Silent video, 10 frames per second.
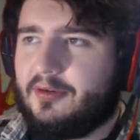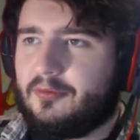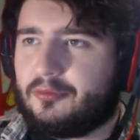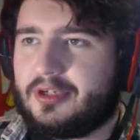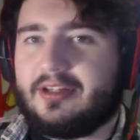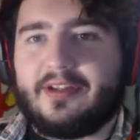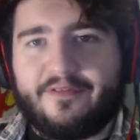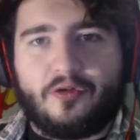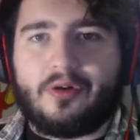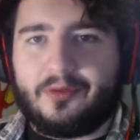really
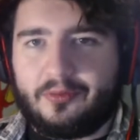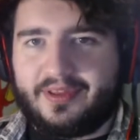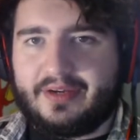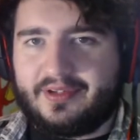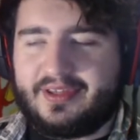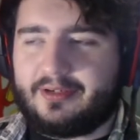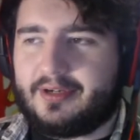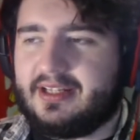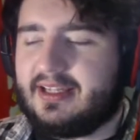formal with everything, right?